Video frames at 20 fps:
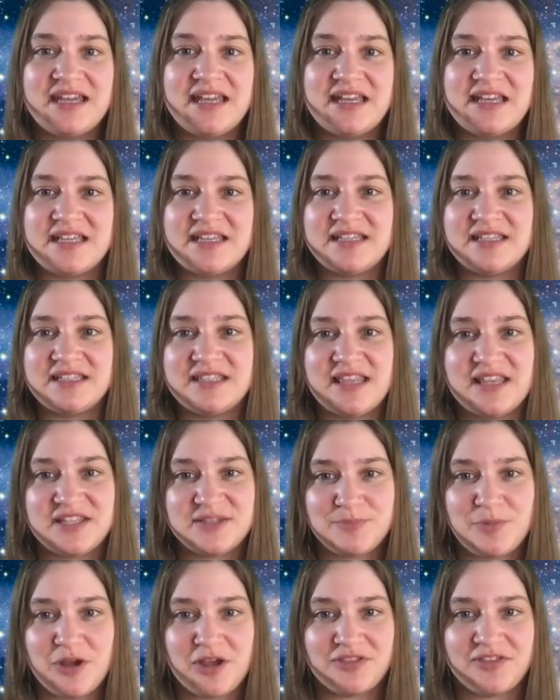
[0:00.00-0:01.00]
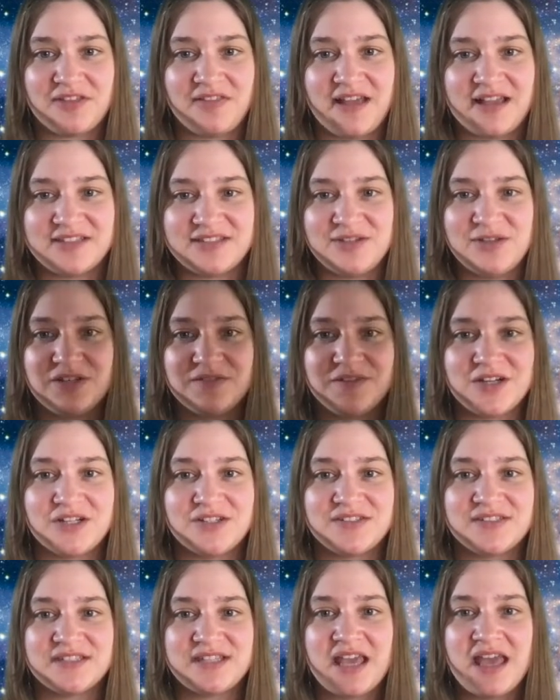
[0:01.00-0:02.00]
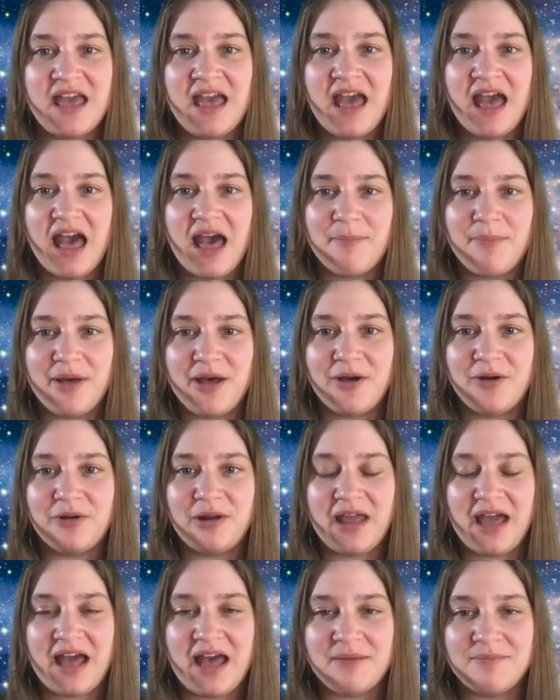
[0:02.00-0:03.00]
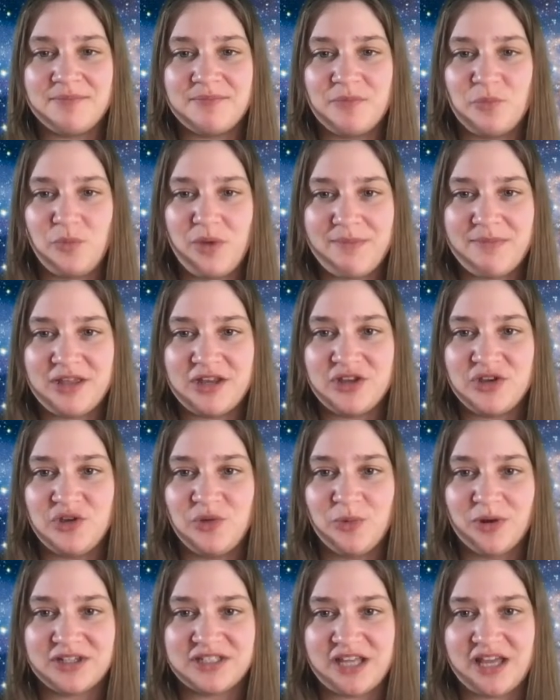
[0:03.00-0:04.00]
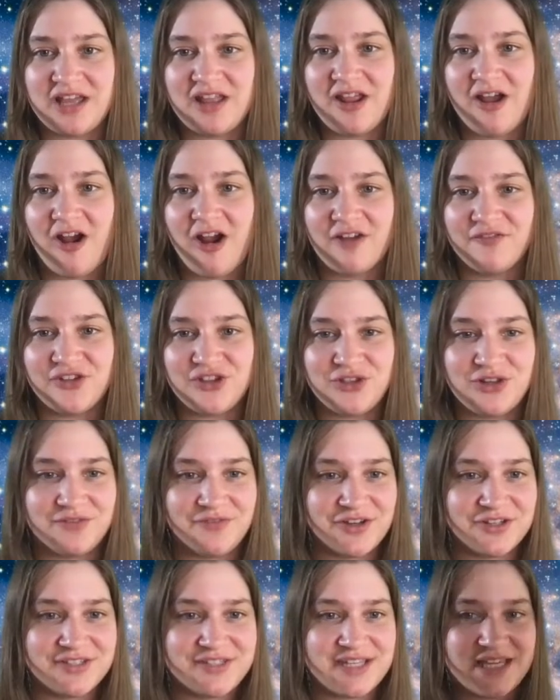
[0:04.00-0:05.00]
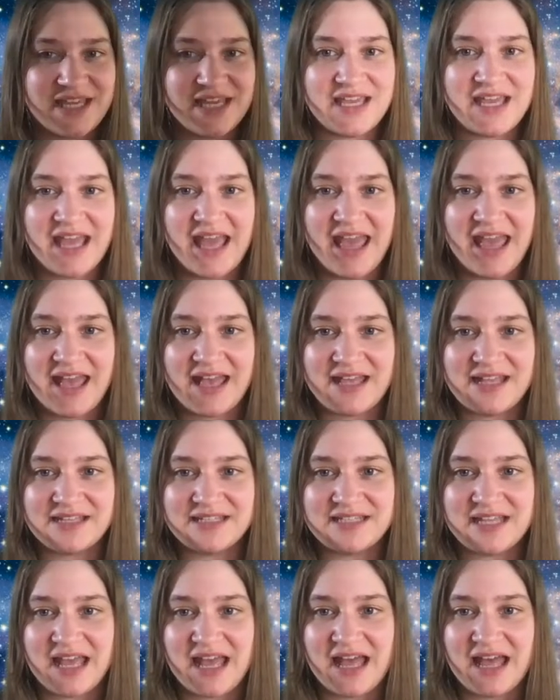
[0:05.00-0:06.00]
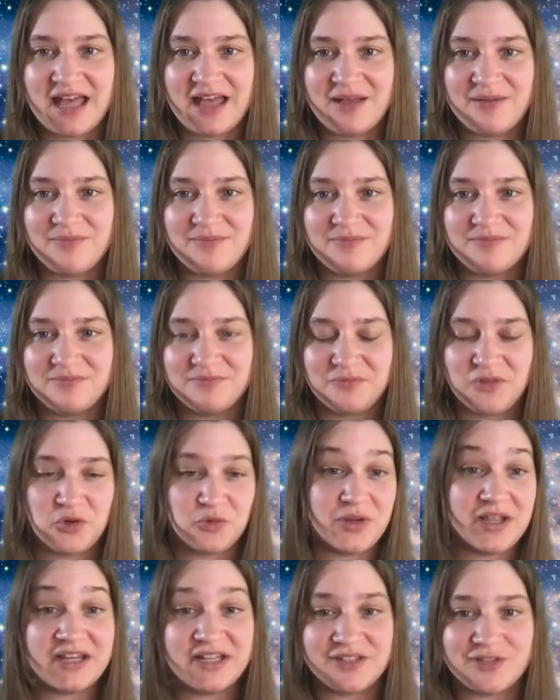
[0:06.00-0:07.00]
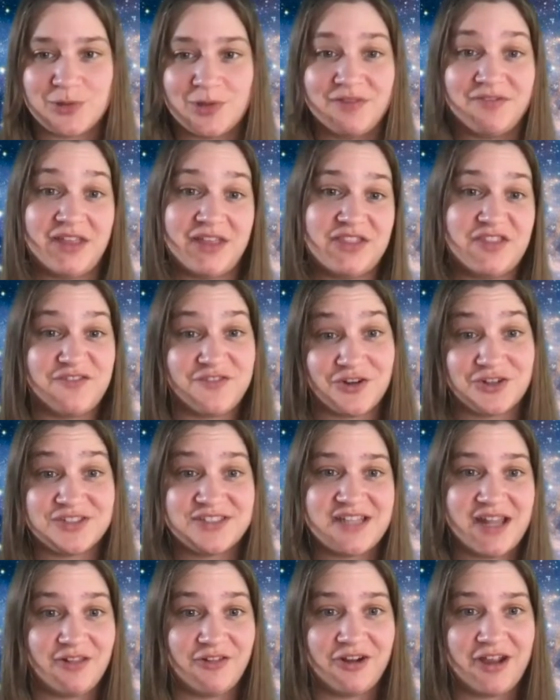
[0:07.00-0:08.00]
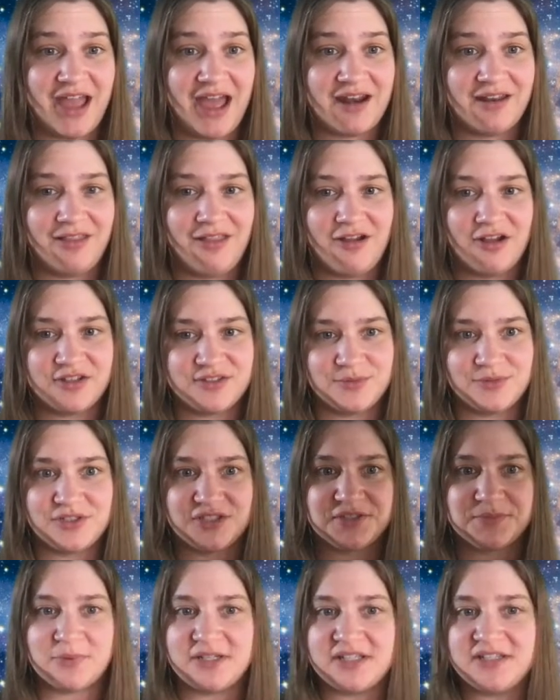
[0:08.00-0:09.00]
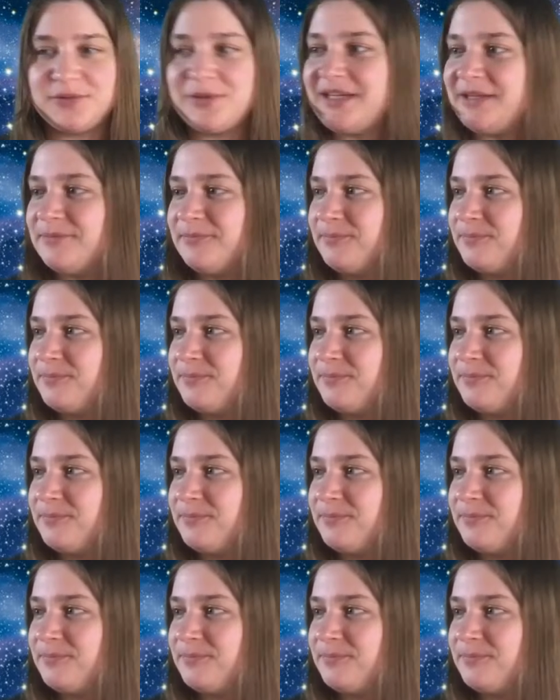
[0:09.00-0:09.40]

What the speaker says: is this book, The Glass Universe, about women who worked at Harvard University and created sort of like the first stellar catalogs, which is pretty sweet.